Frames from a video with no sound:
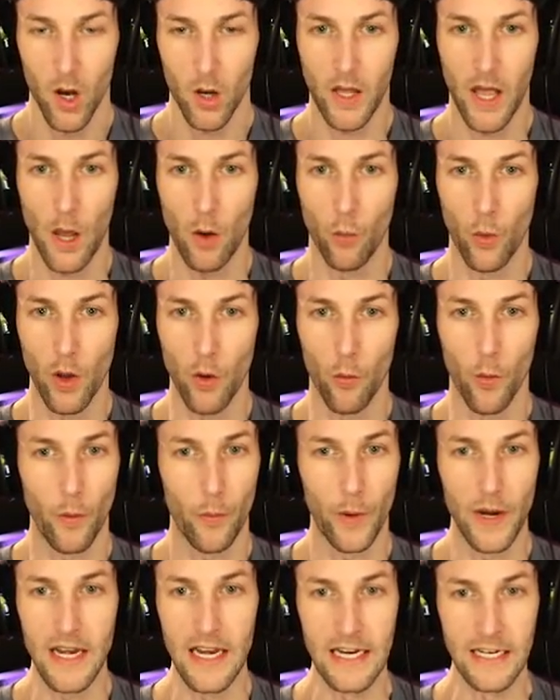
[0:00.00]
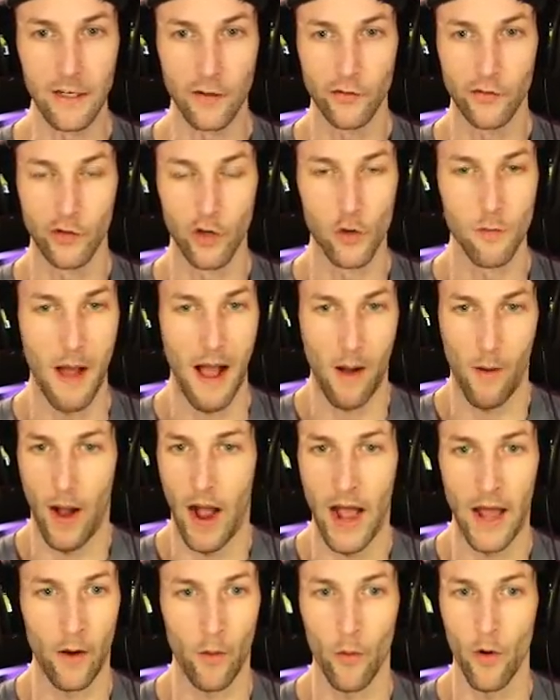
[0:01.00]
Okay, we need to zoom
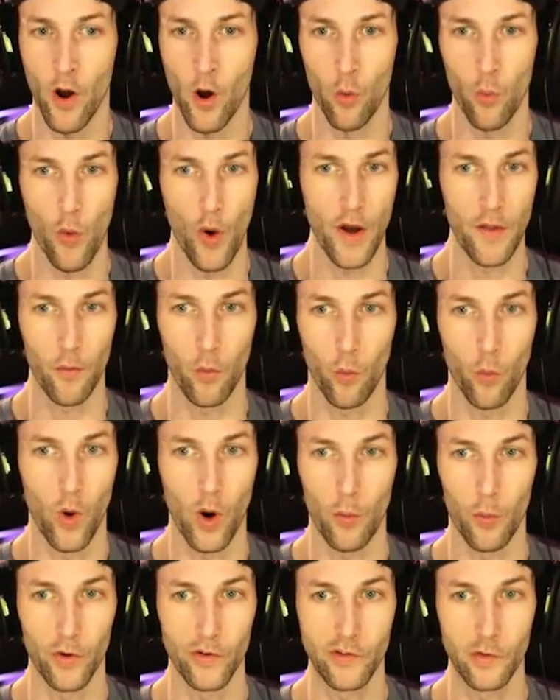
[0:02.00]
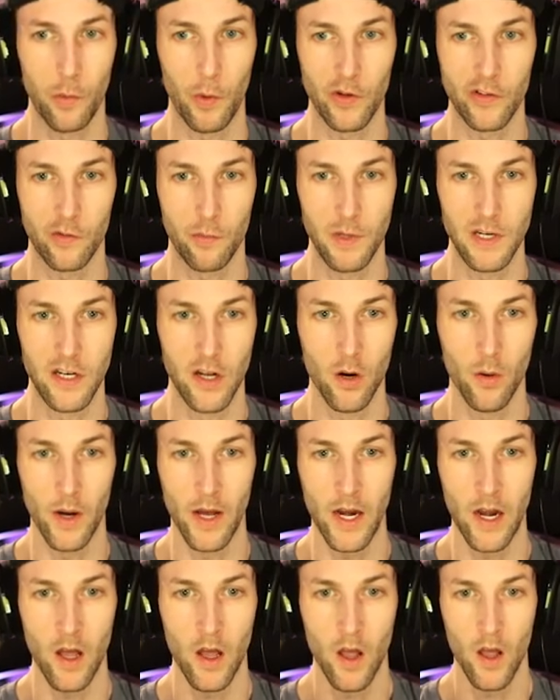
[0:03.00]
out. I don't know what we're supposed to be
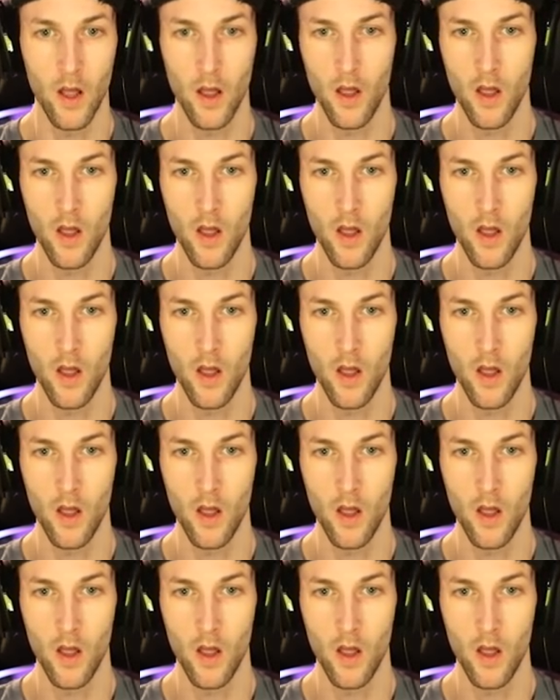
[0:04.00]
doing.